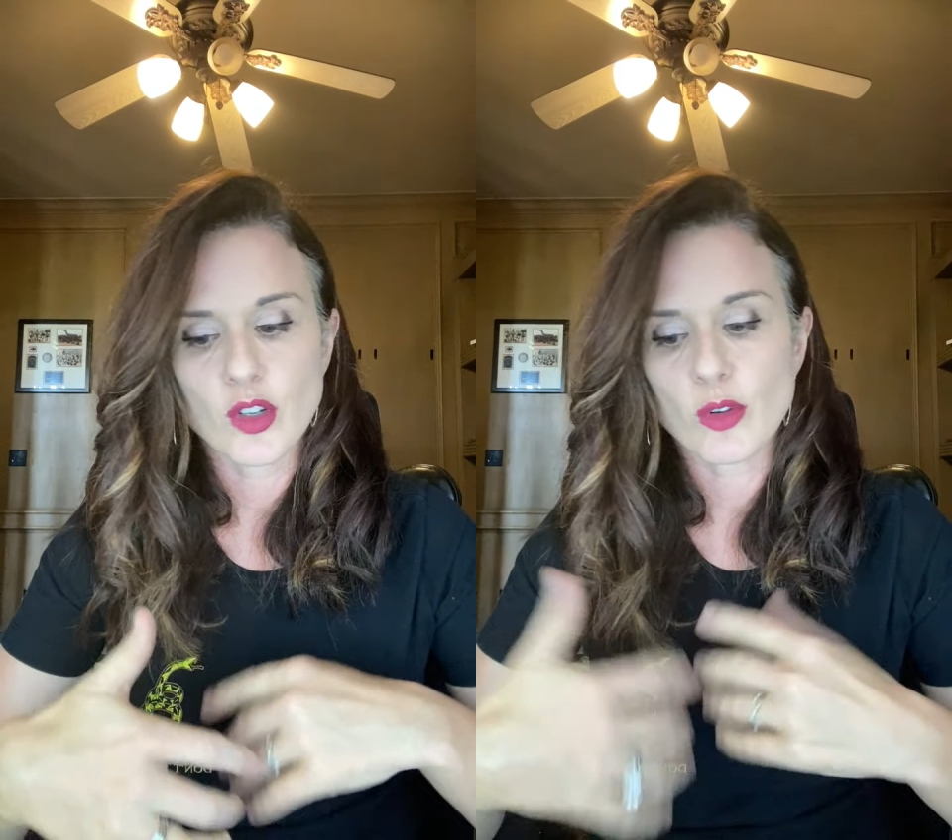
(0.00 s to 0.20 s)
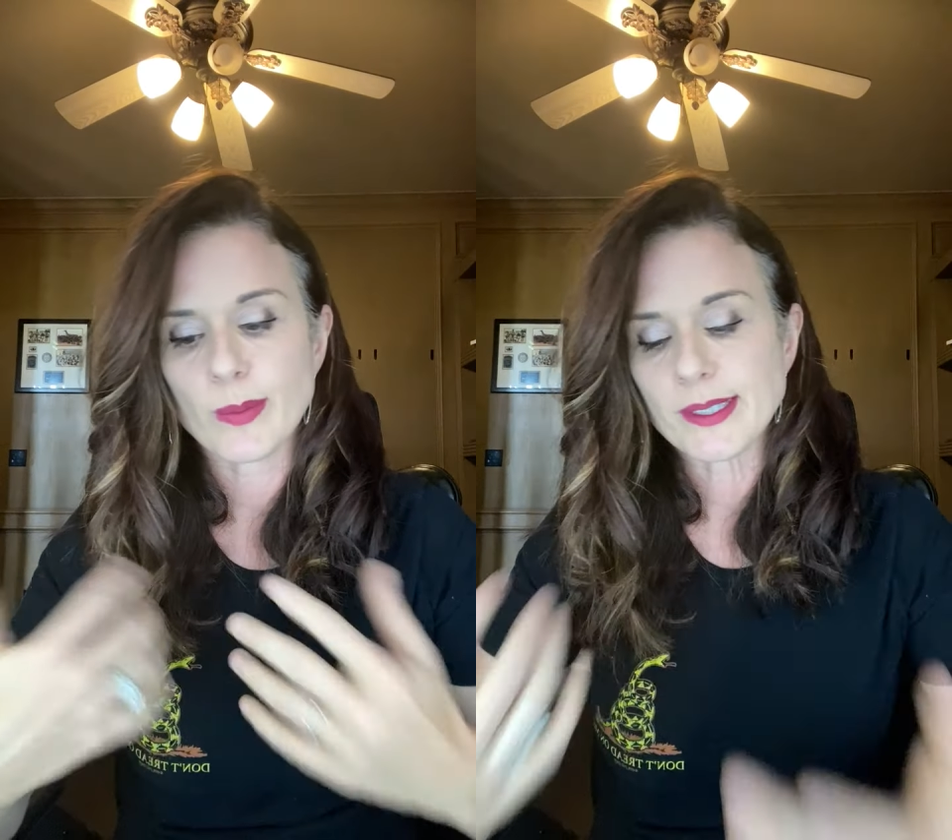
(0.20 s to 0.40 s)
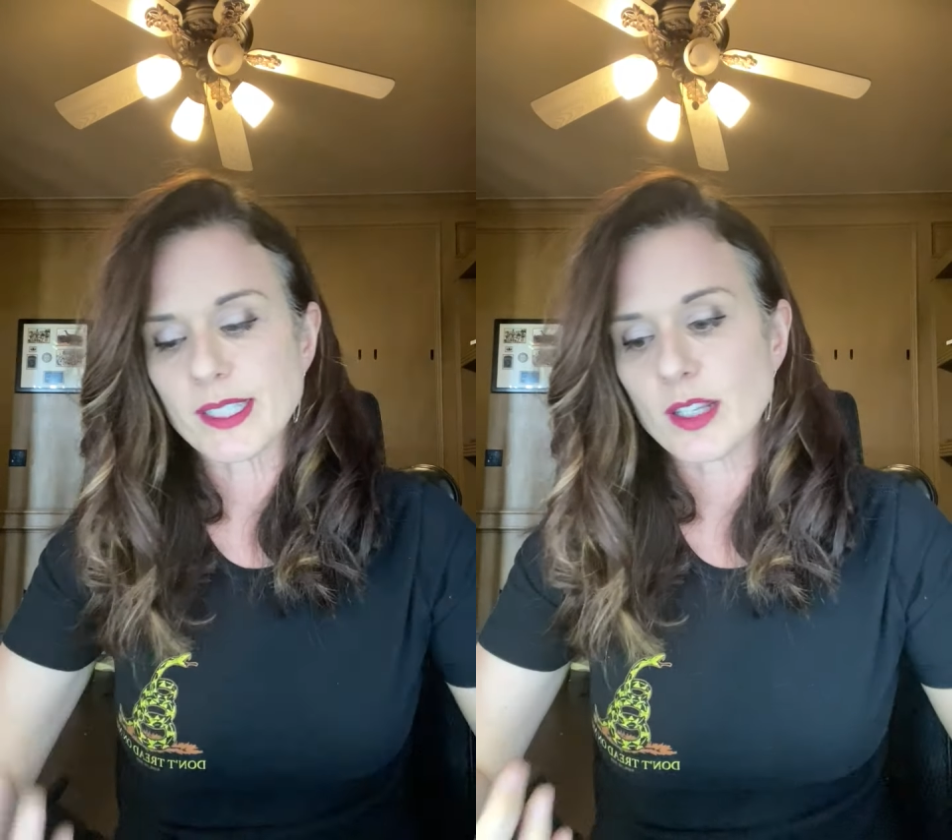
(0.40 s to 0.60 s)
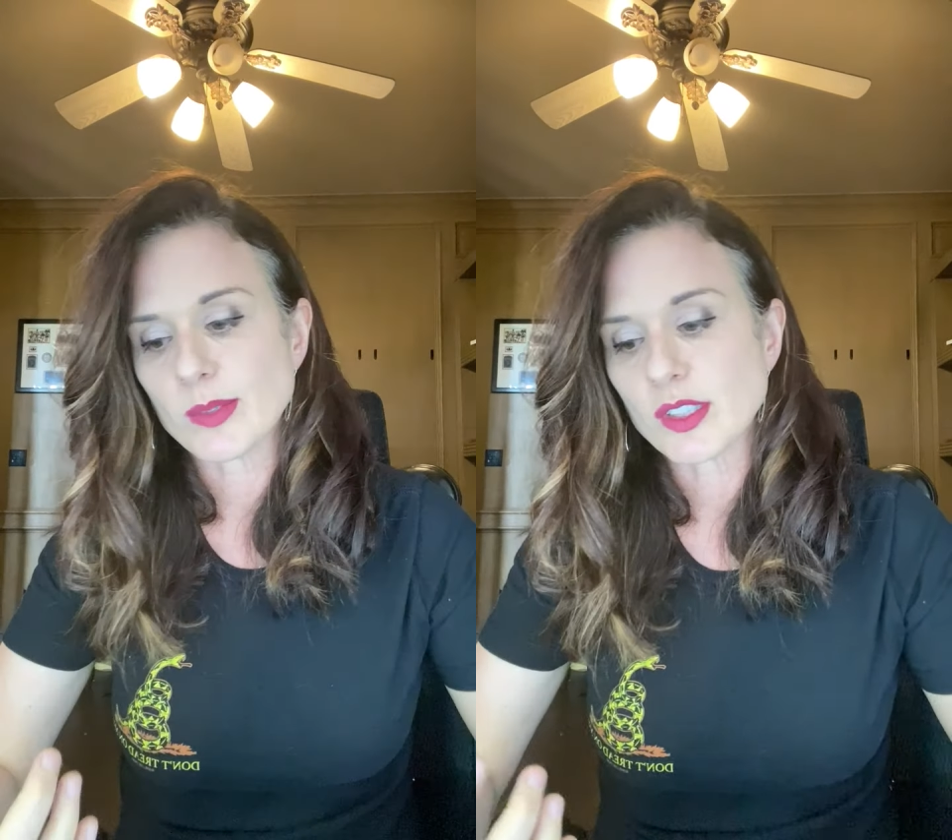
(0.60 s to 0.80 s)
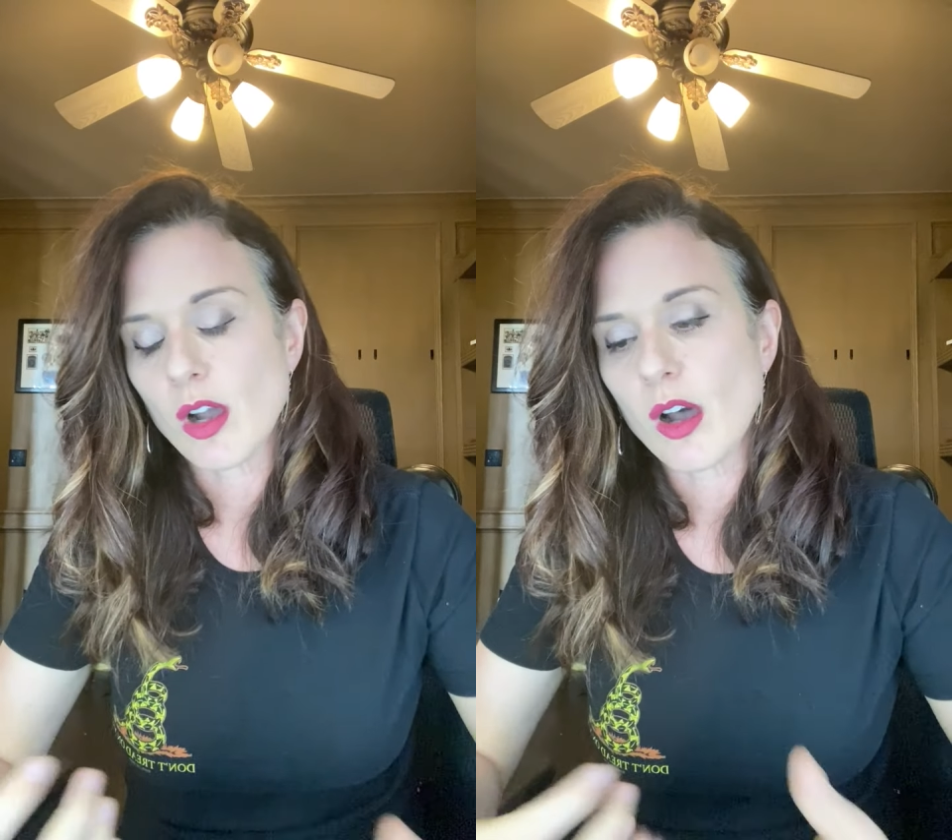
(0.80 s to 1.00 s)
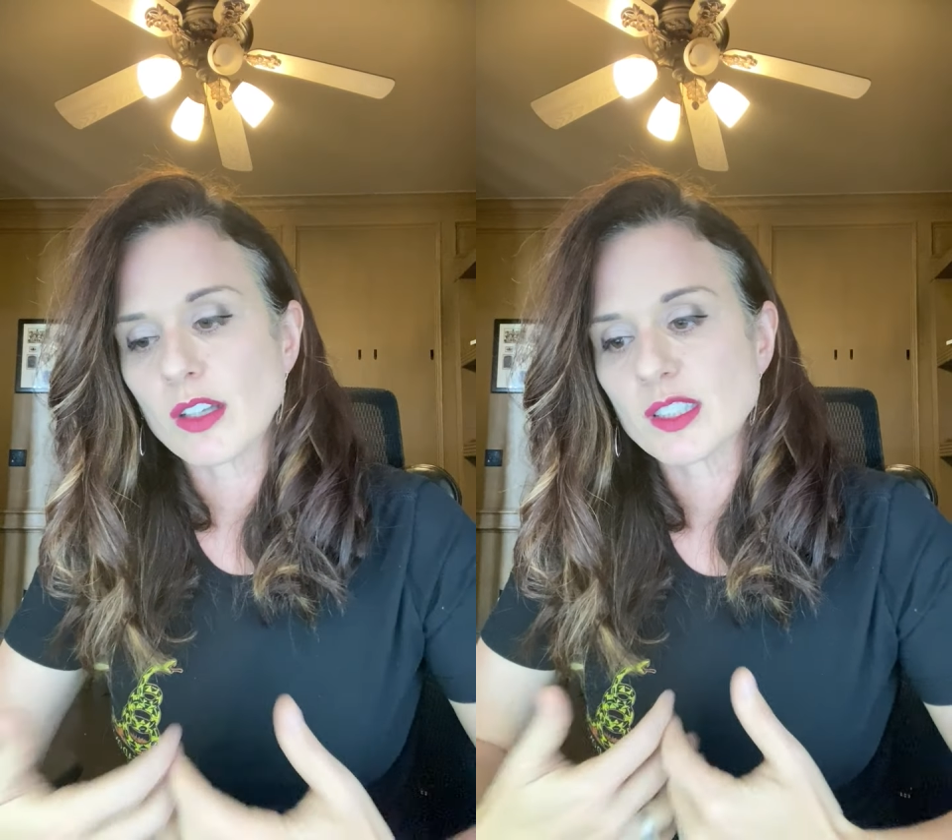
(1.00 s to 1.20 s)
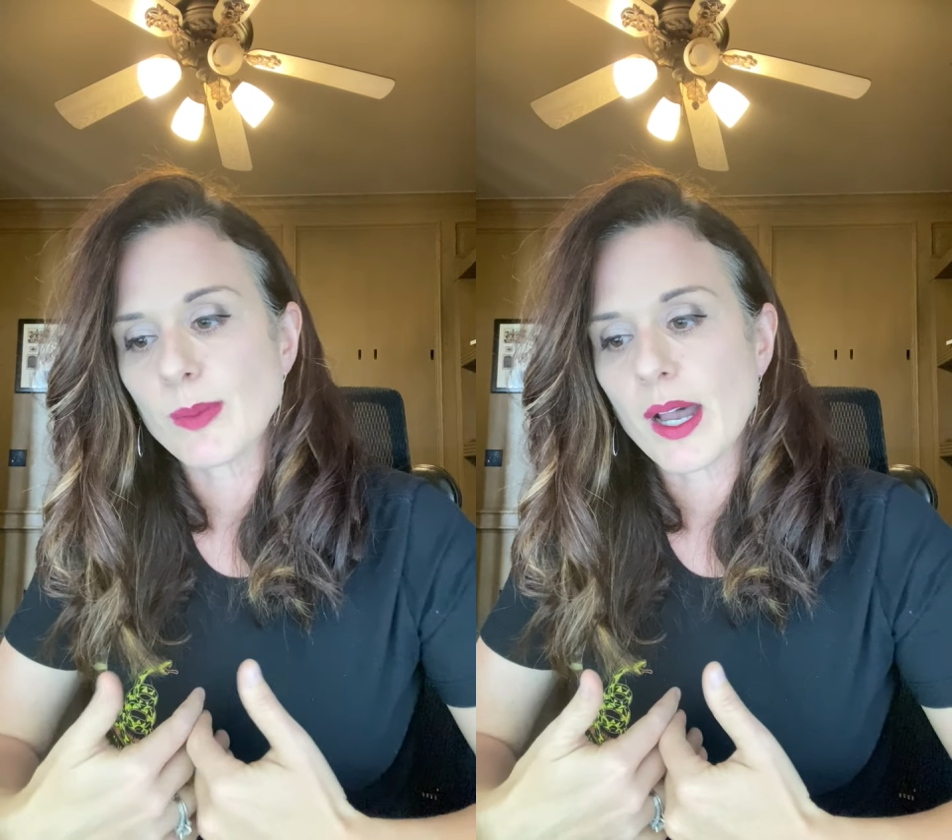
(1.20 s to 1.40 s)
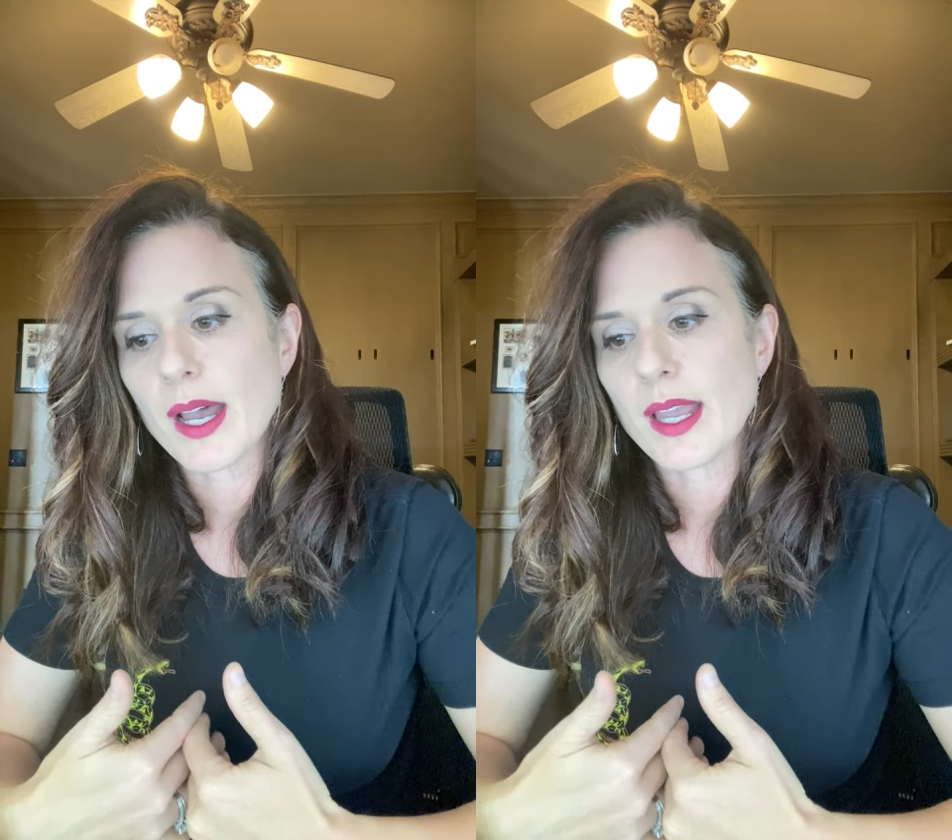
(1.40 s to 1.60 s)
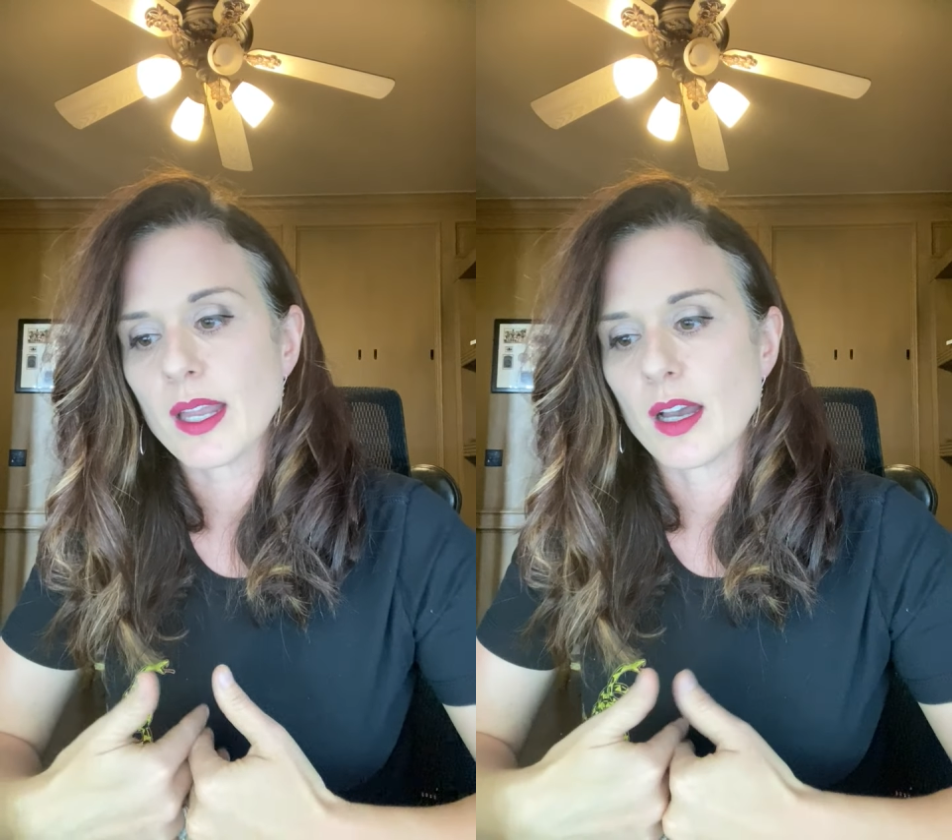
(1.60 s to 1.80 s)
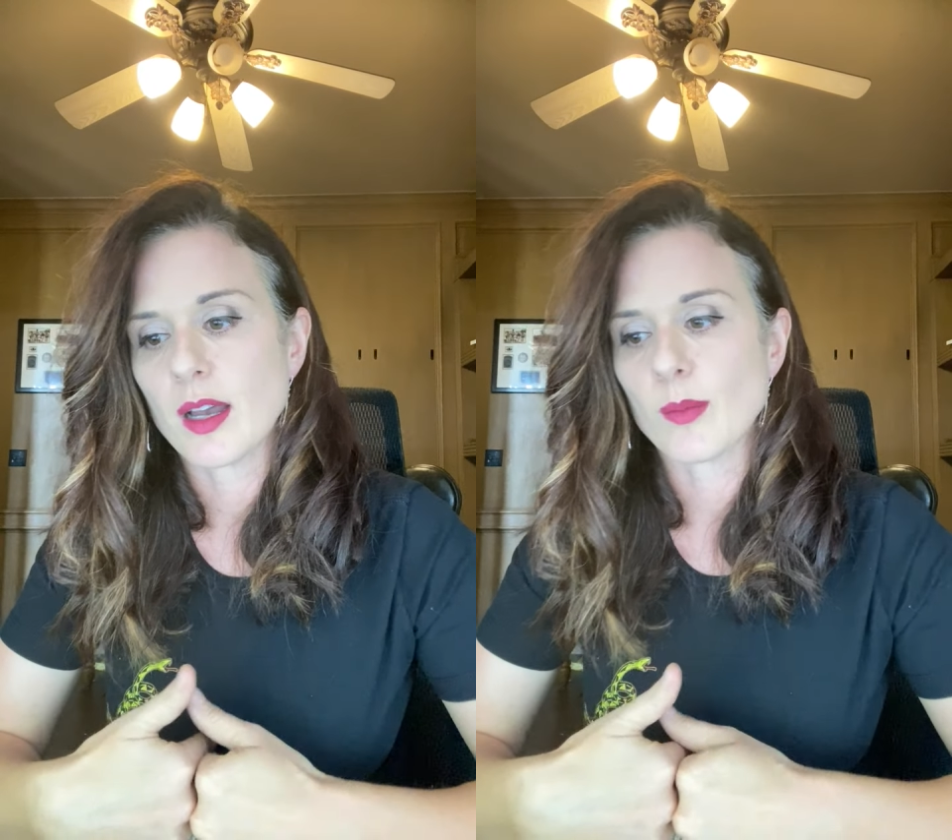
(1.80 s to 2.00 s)
your obesity was caused
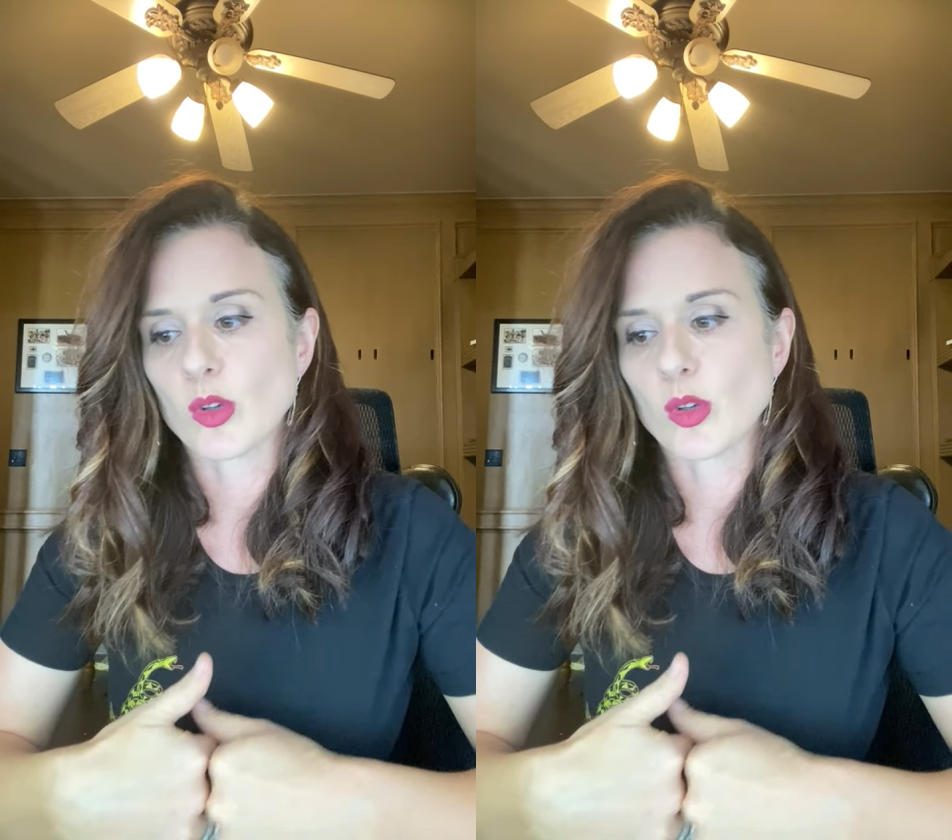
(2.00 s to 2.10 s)
by